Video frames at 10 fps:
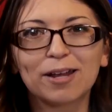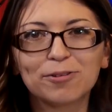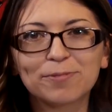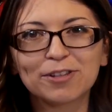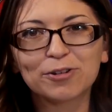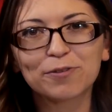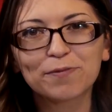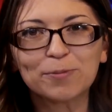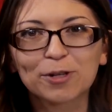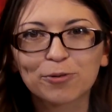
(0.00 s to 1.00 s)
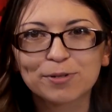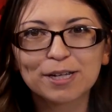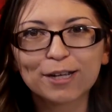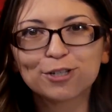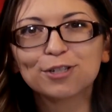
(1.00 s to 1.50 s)
matter whether you're from the
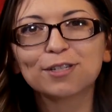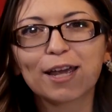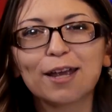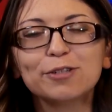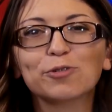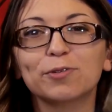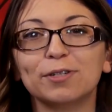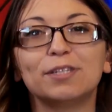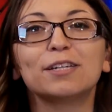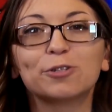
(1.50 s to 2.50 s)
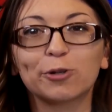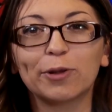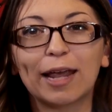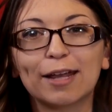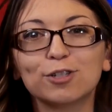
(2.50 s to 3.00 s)
Cretaceous age or the
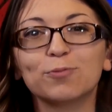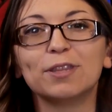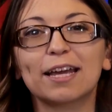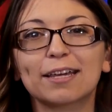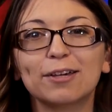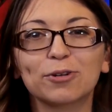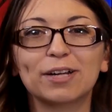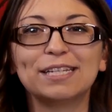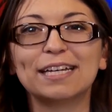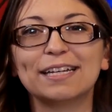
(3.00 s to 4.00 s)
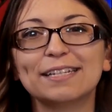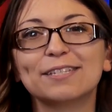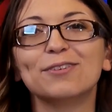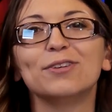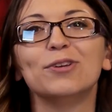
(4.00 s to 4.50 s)
digital age, when that killer idea
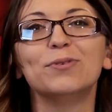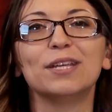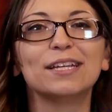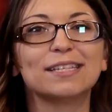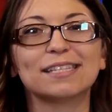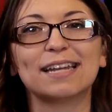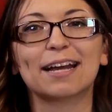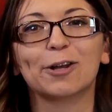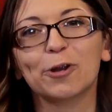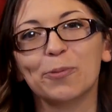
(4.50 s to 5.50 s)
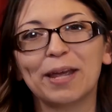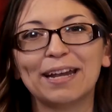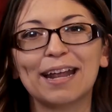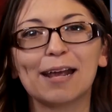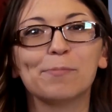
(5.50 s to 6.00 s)
hits you, you need to snag a
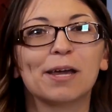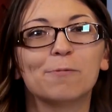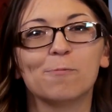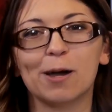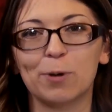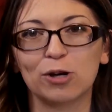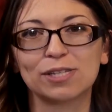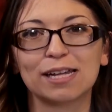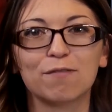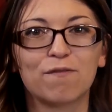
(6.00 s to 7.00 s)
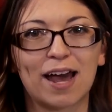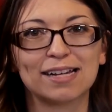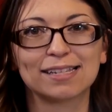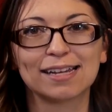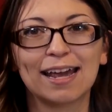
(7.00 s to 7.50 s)
domain name and web hosting
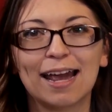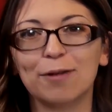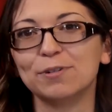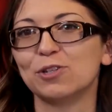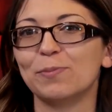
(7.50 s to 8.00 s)
fast. And with